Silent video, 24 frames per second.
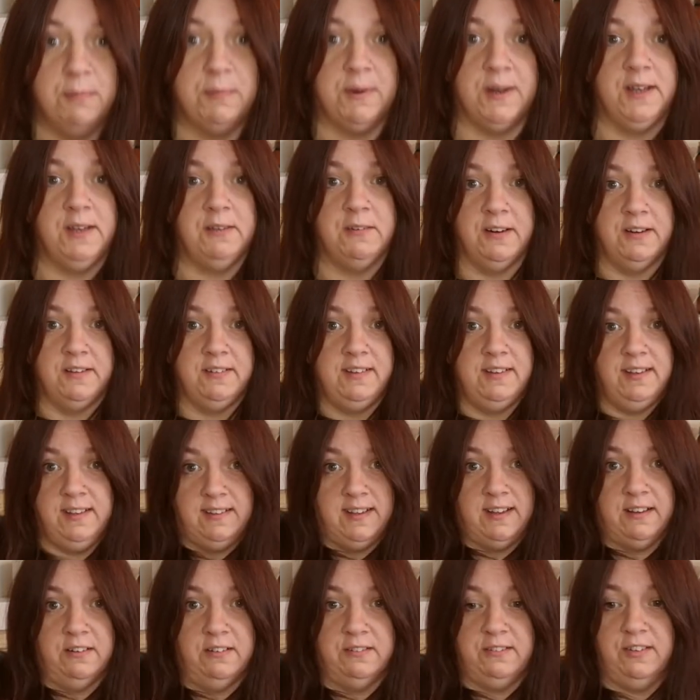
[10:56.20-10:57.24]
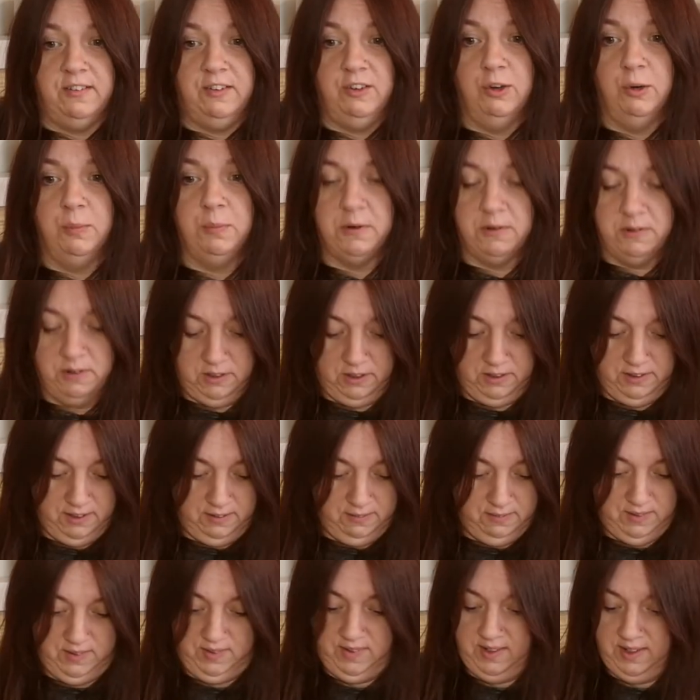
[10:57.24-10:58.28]
buy your own tea towels, it's your
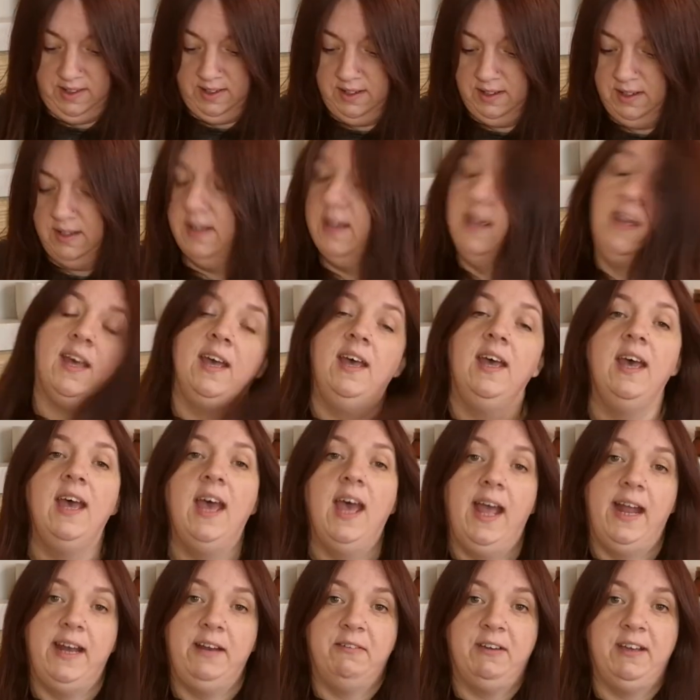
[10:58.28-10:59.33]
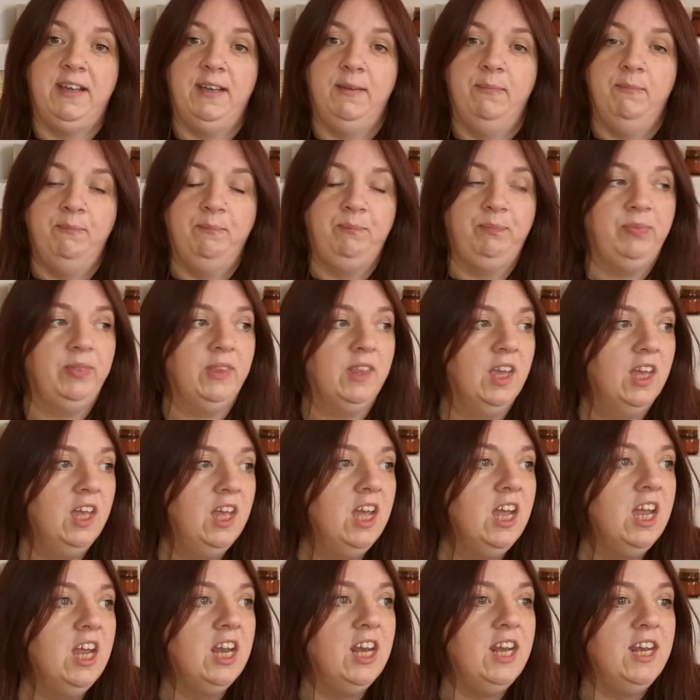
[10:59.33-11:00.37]
prerogative, isn't it? Anyway,
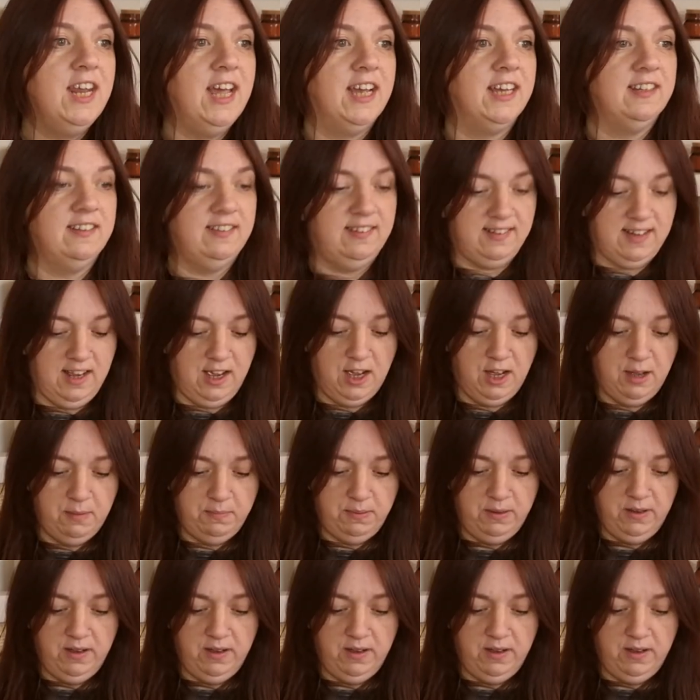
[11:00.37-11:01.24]
next up,